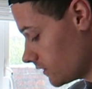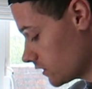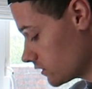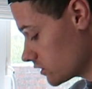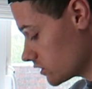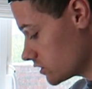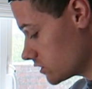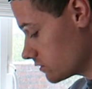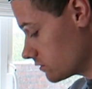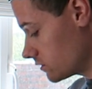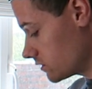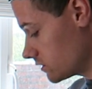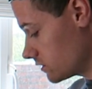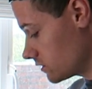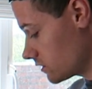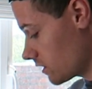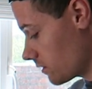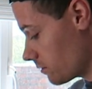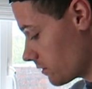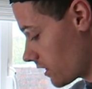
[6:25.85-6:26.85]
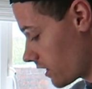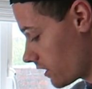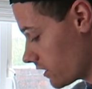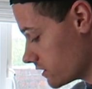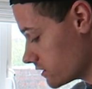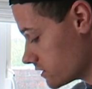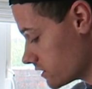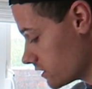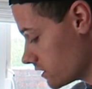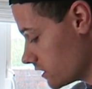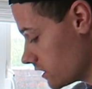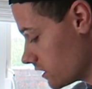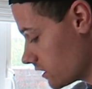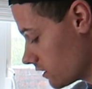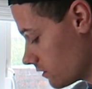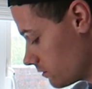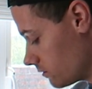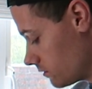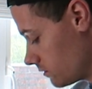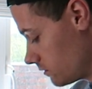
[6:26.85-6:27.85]
and just dump that into
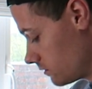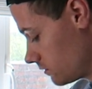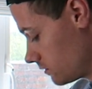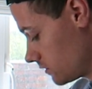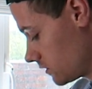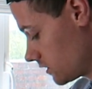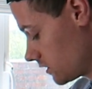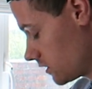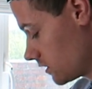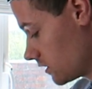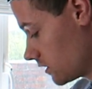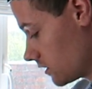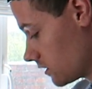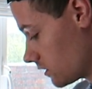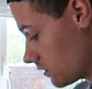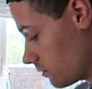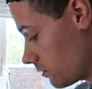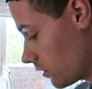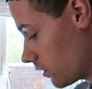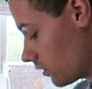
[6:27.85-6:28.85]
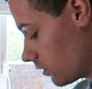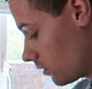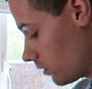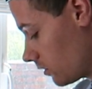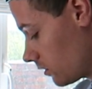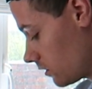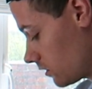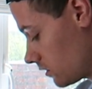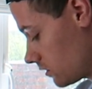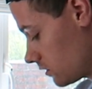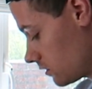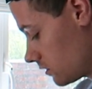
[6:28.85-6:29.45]
the bowl.